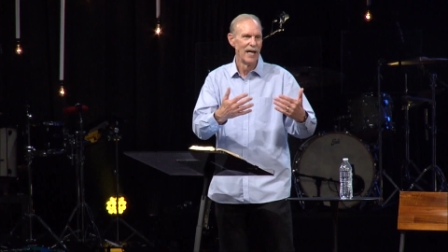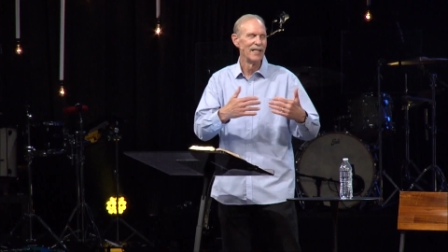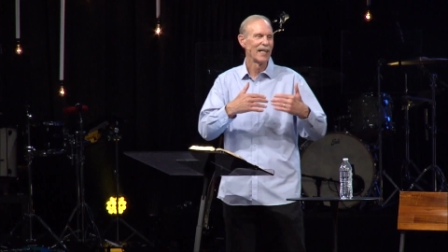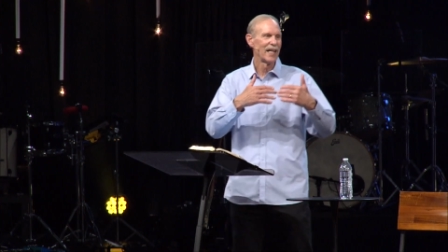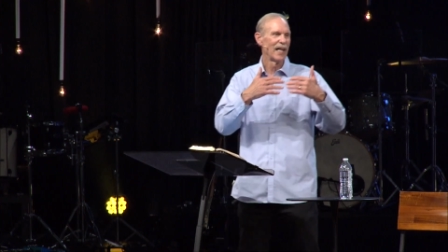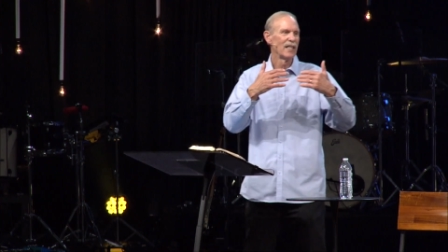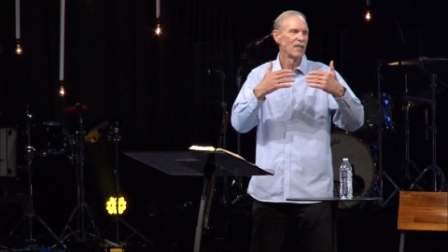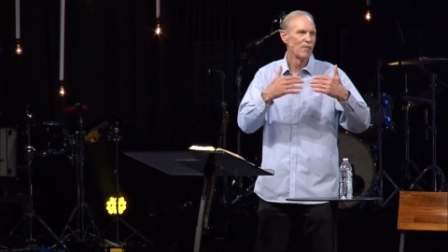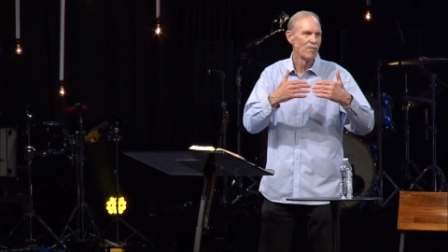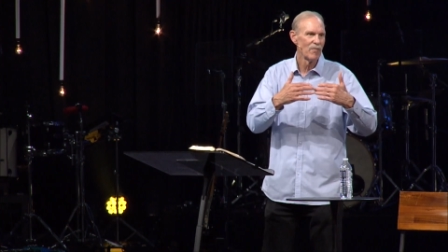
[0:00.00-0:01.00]
in the
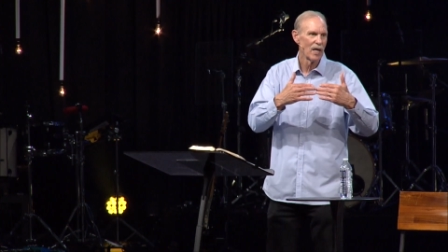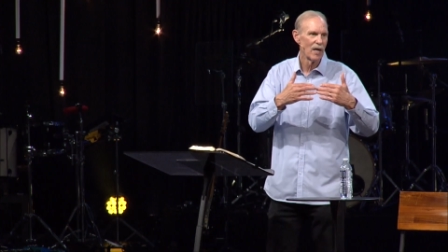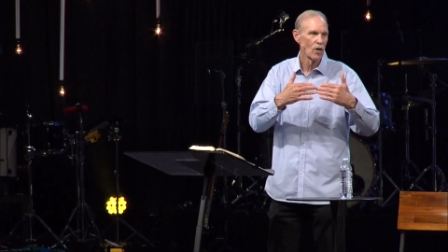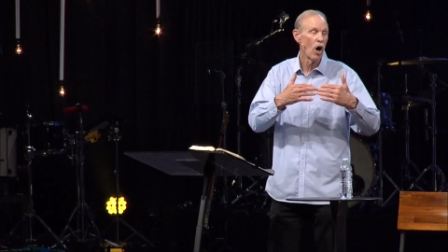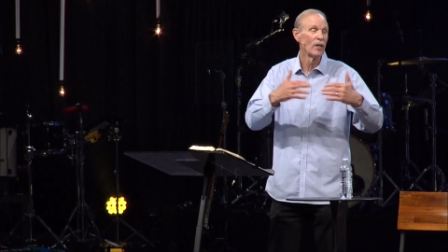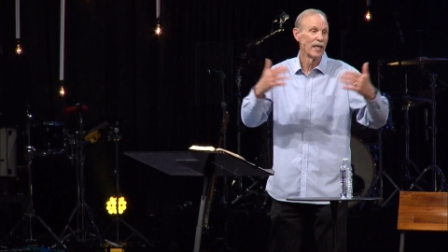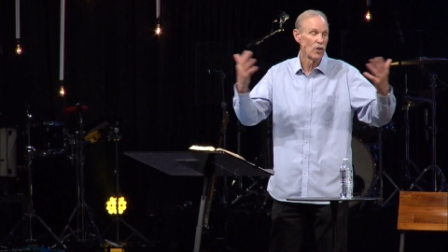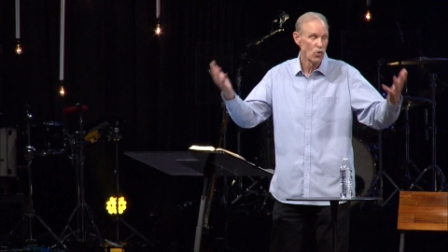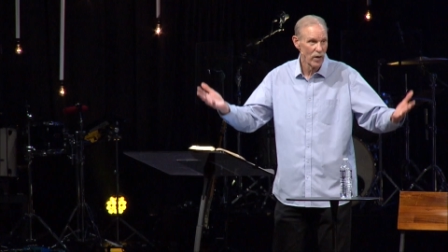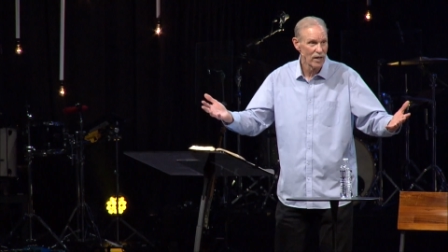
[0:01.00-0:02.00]
kingdom called
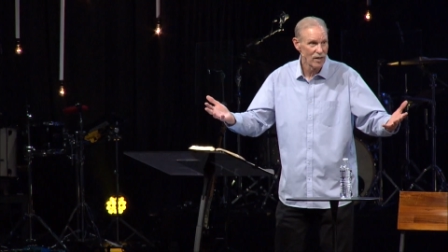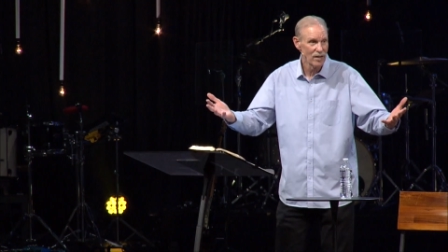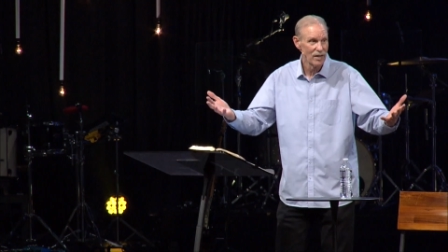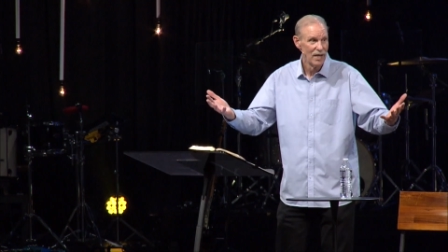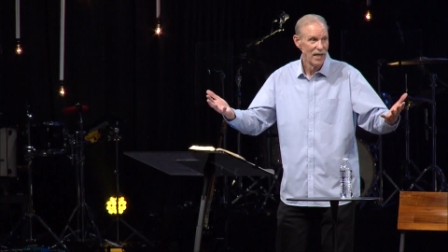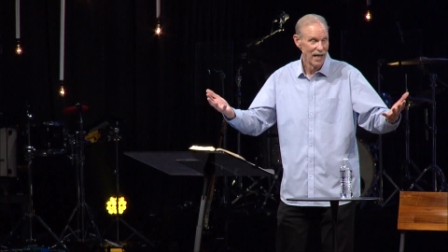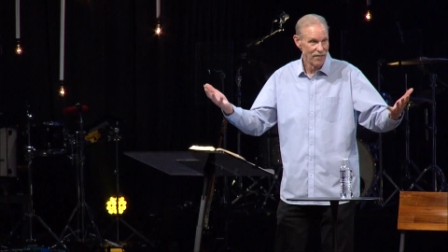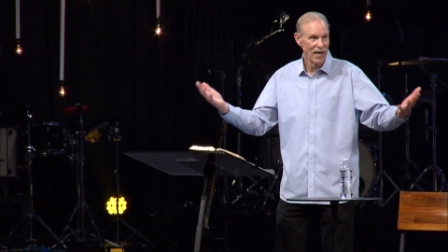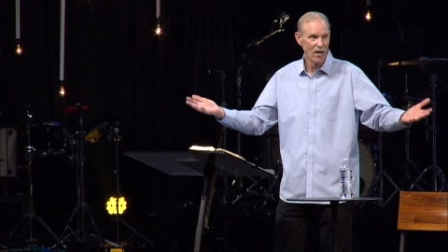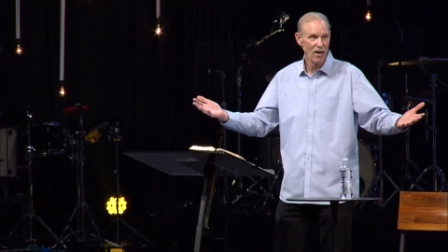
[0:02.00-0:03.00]
Israel,
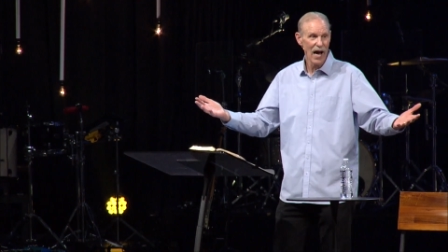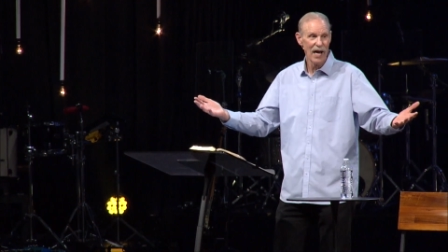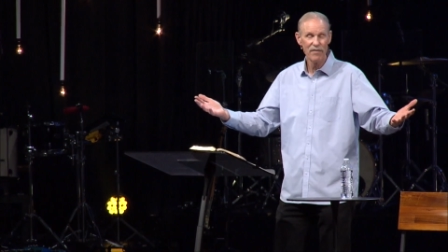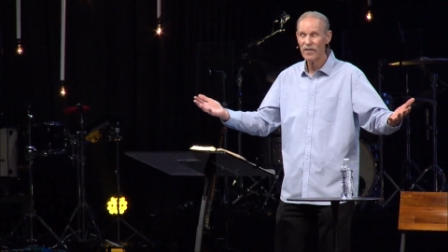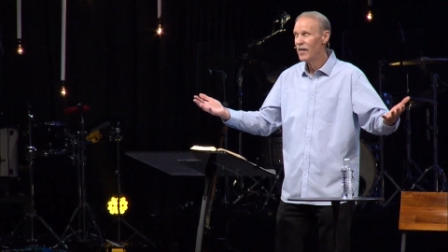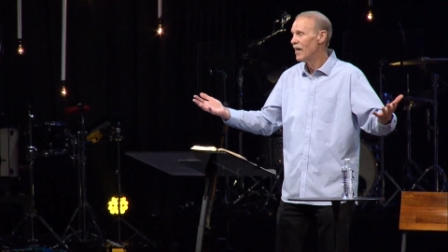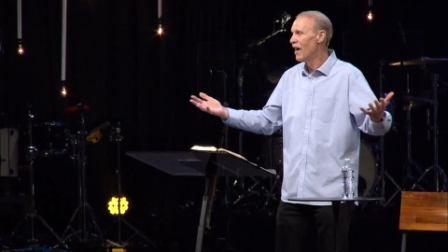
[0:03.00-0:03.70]
in their life,